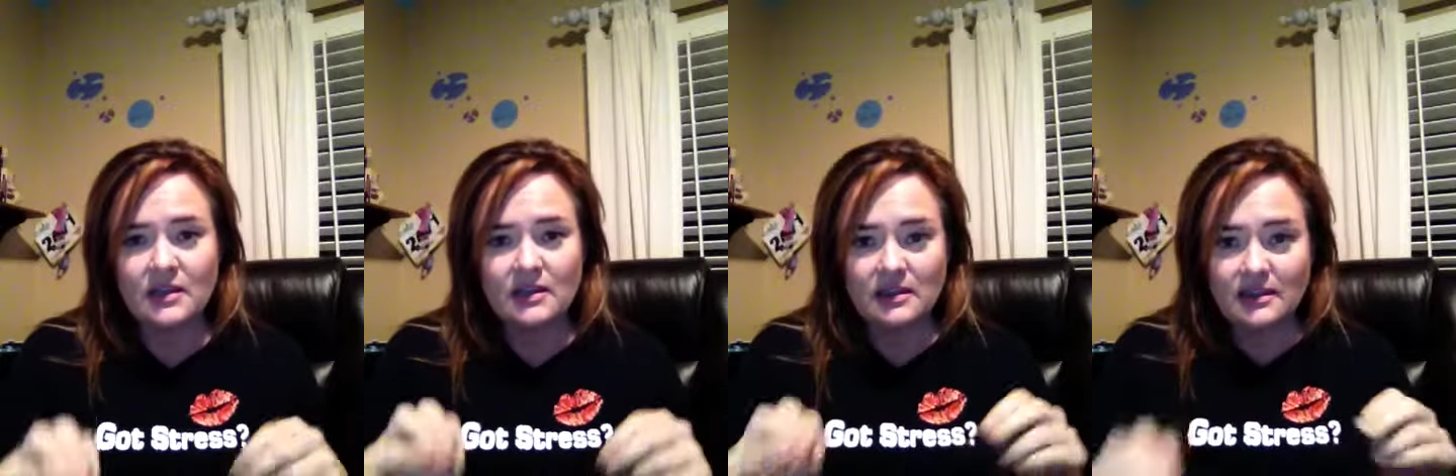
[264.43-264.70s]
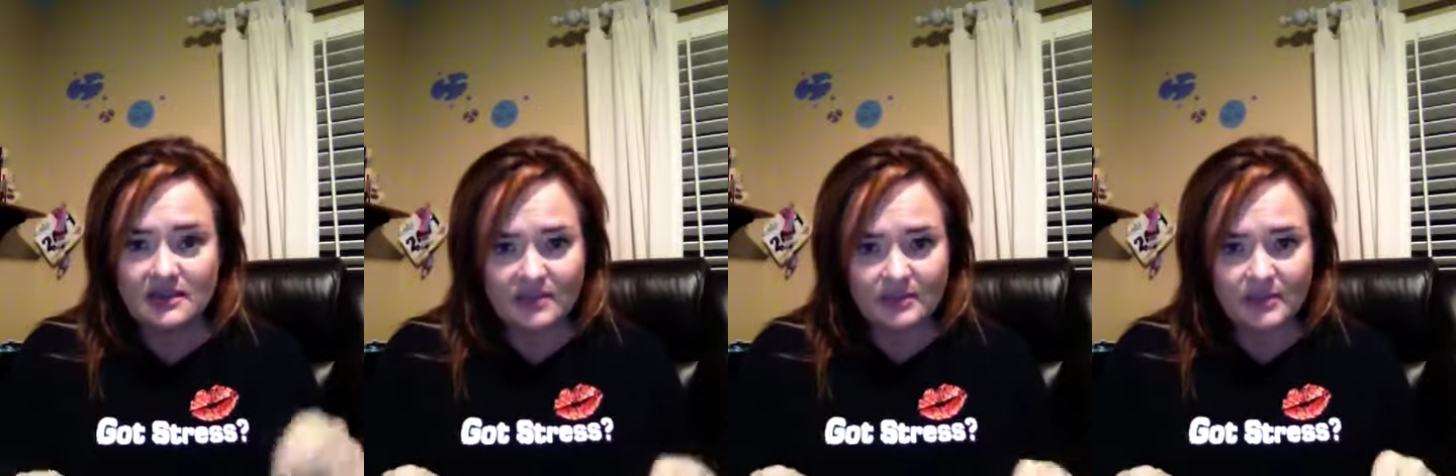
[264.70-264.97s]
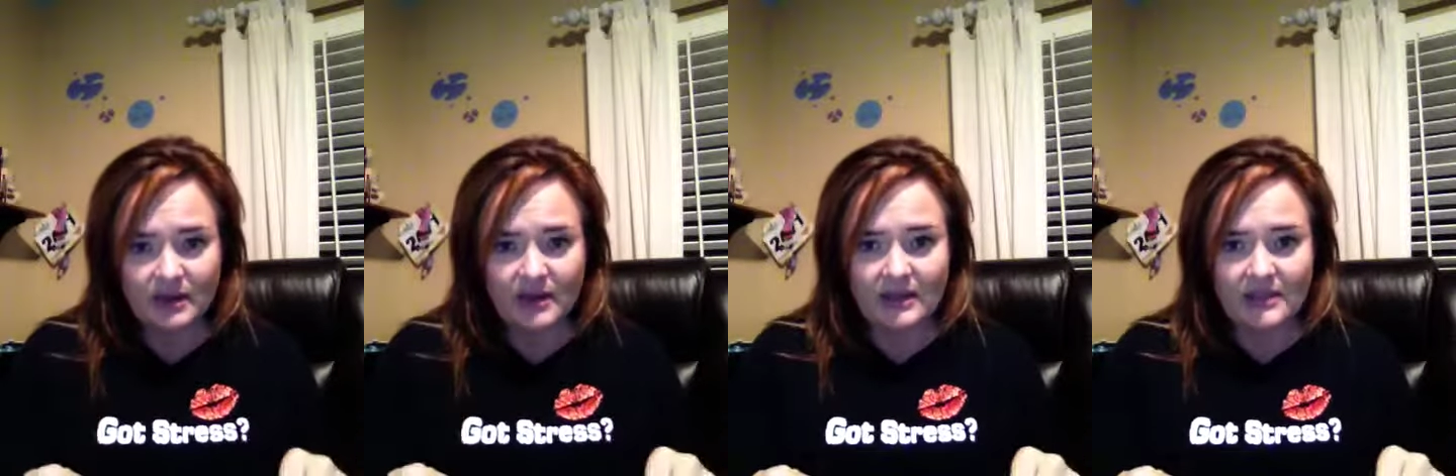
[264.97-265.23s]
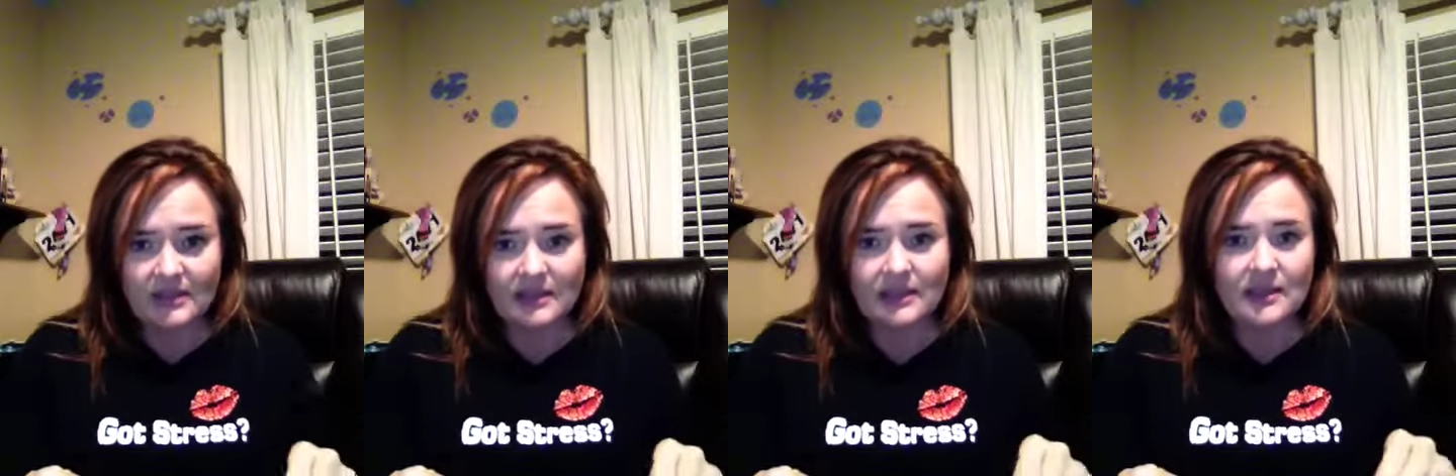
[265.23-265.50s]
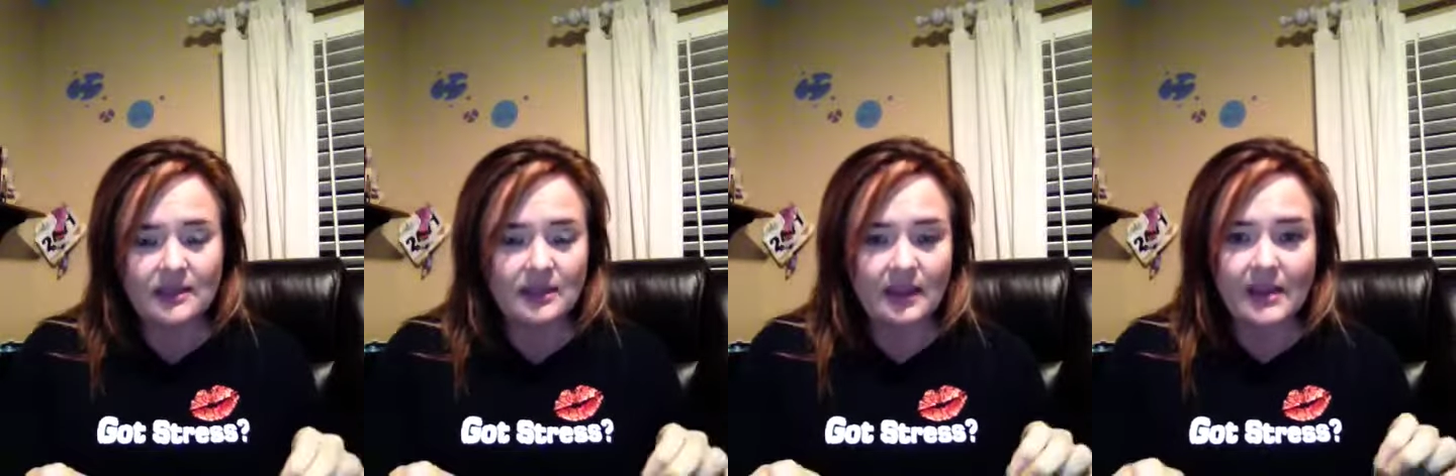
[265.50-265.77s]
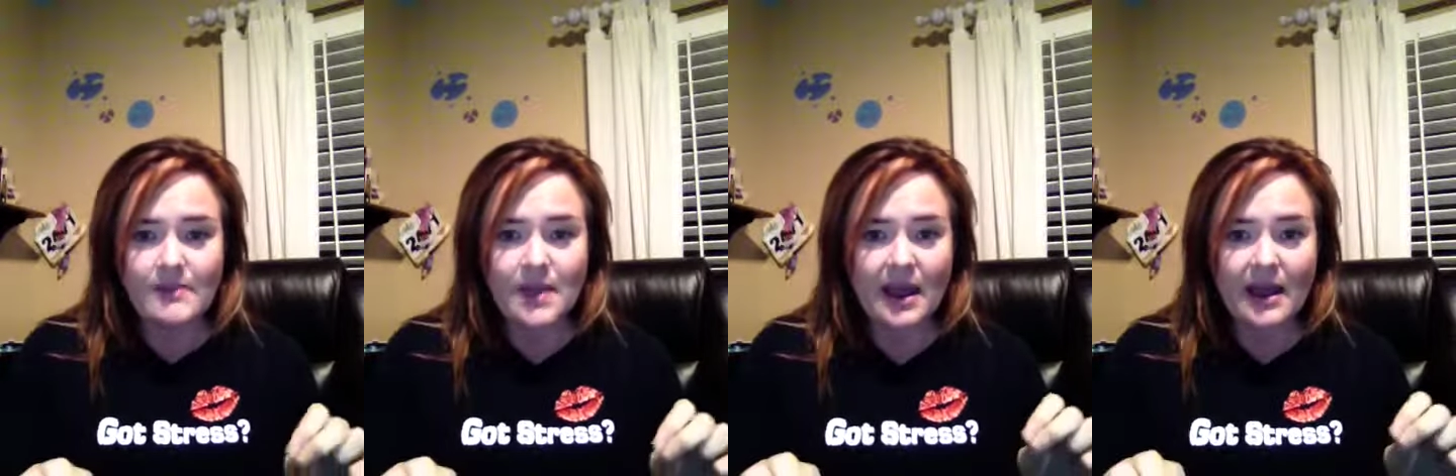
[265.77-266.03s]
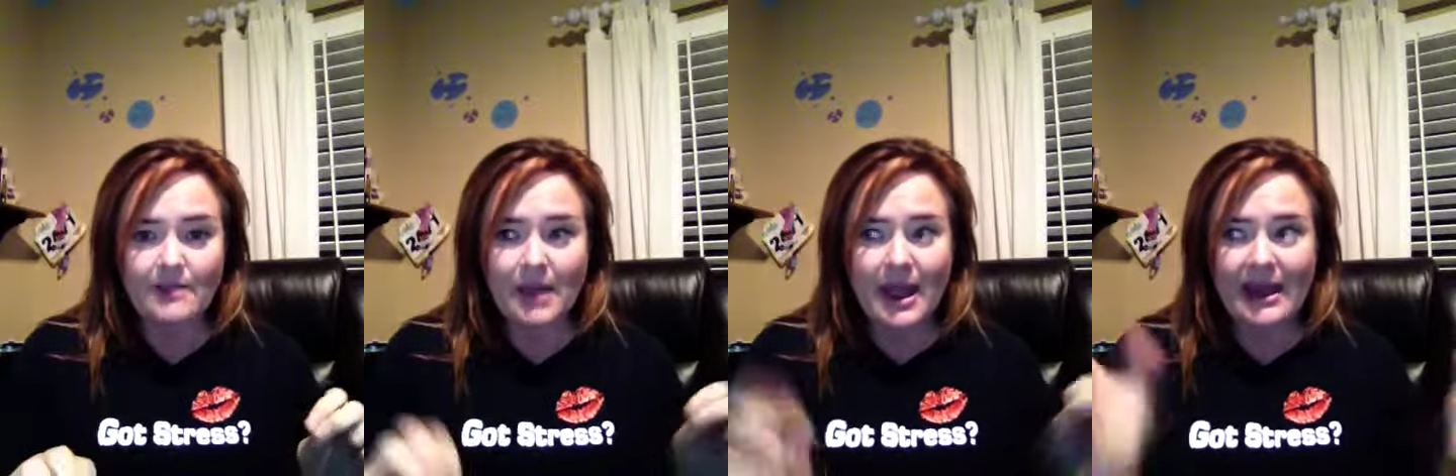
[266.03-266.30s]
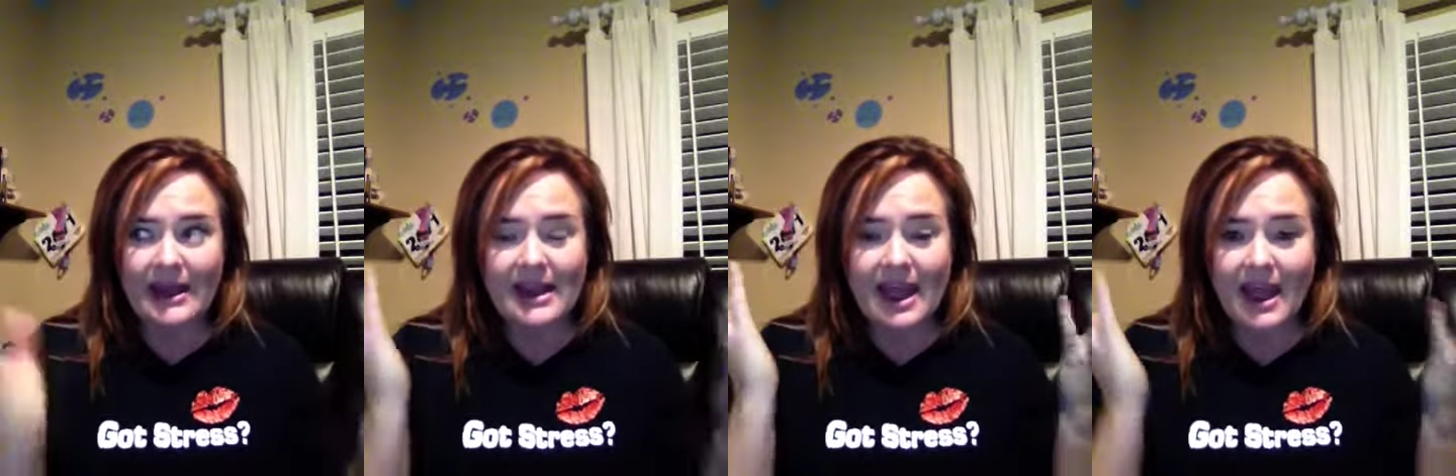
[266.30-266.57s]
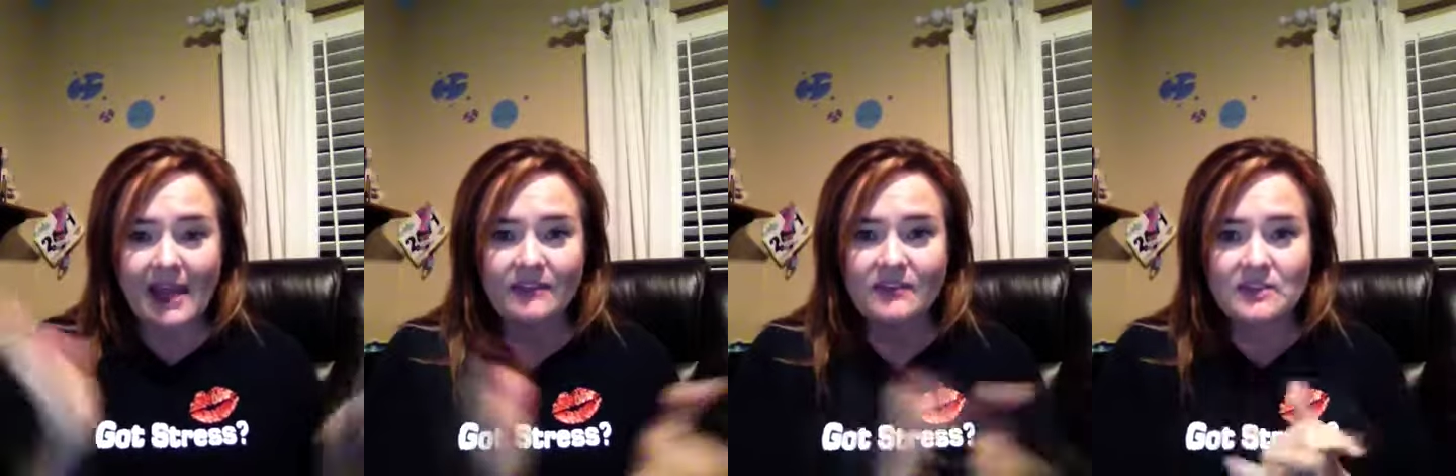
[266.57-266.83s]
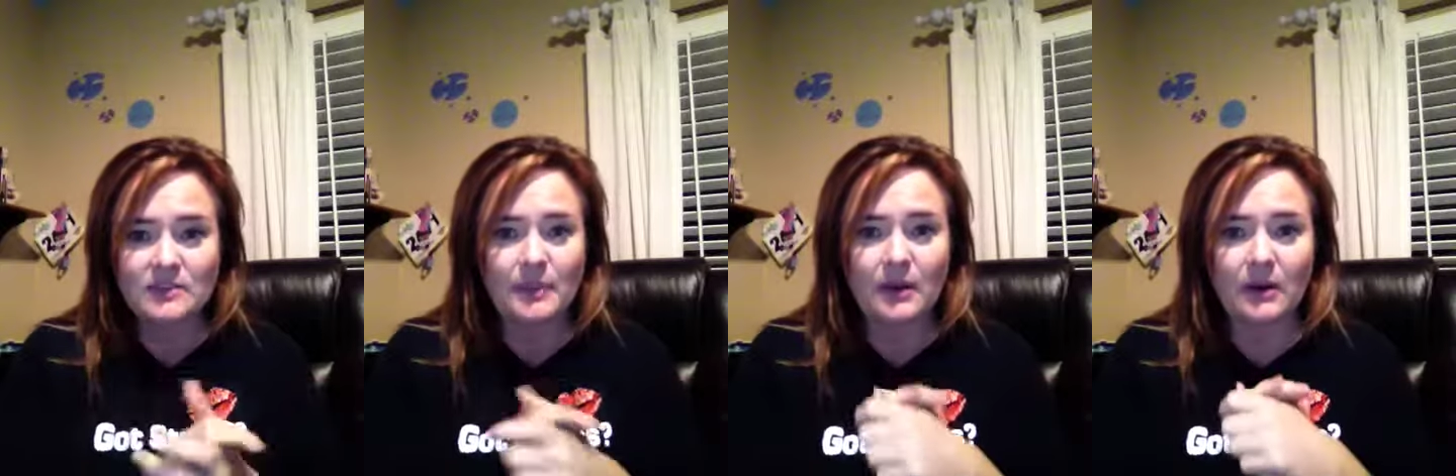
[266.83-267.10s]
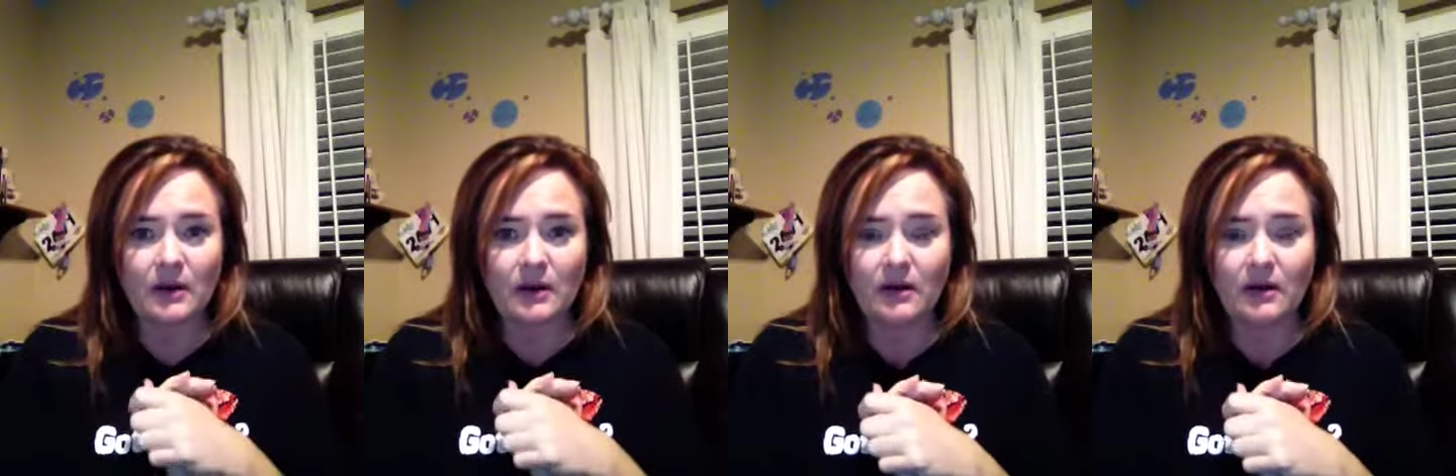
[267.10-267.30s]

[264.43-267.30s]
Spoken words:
this month. They might can have a spa